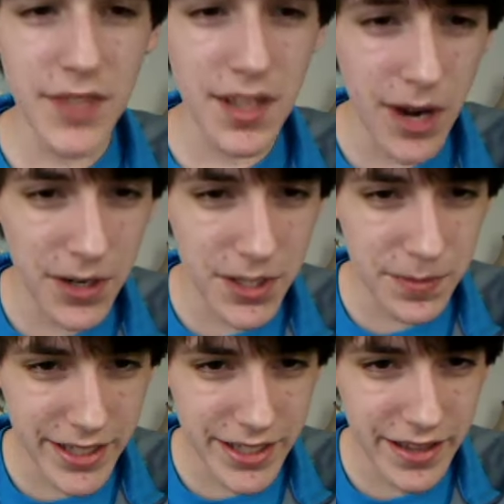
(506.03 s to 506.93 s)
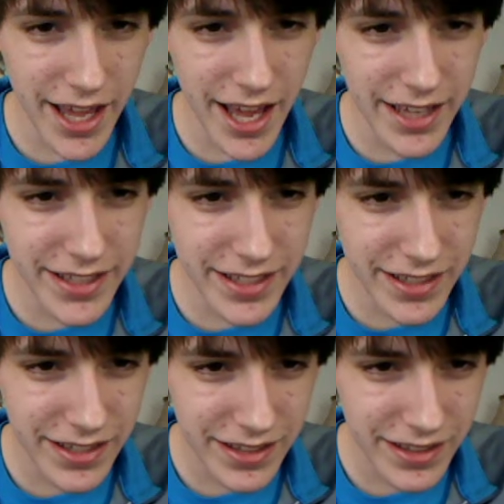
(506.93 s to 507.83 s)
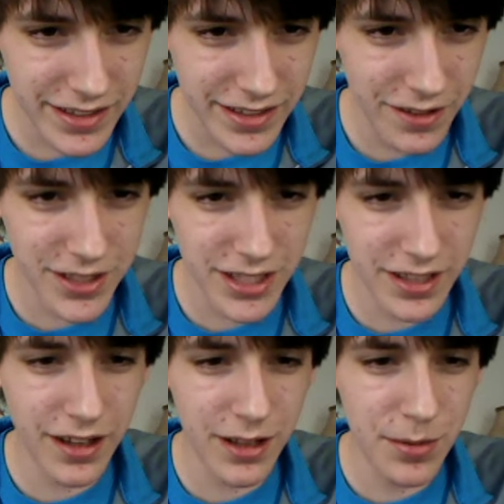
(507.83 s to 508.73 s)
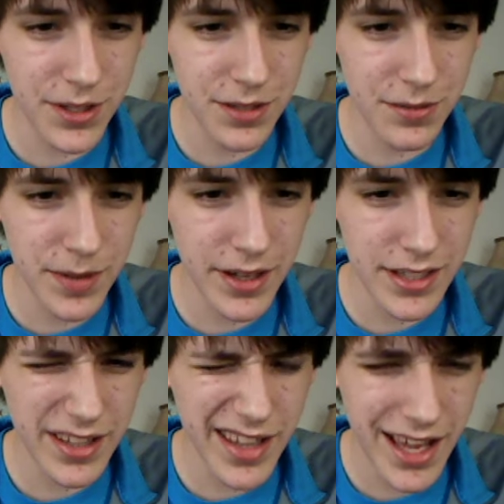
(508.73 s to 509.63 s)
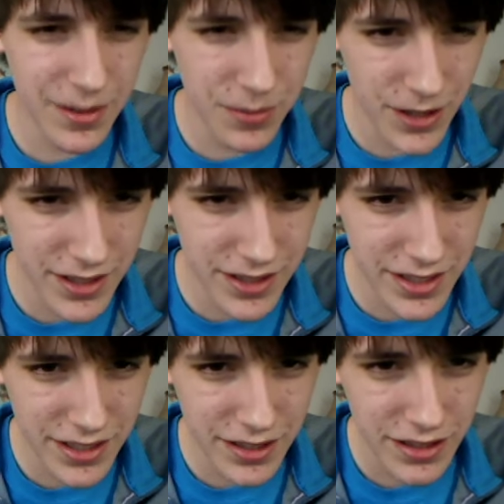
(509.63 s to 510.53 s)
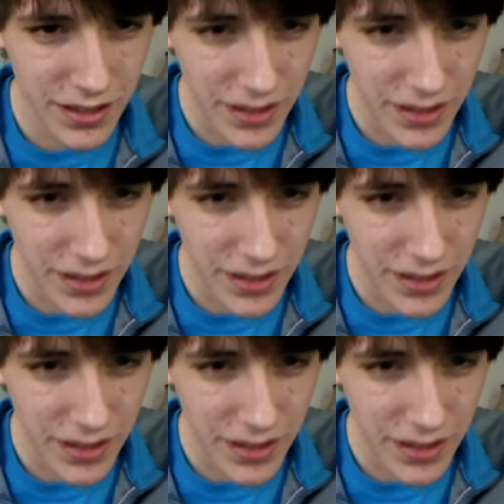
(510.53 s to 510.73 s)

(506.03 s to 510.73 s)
My response to that, or the person's response to that was, let's see.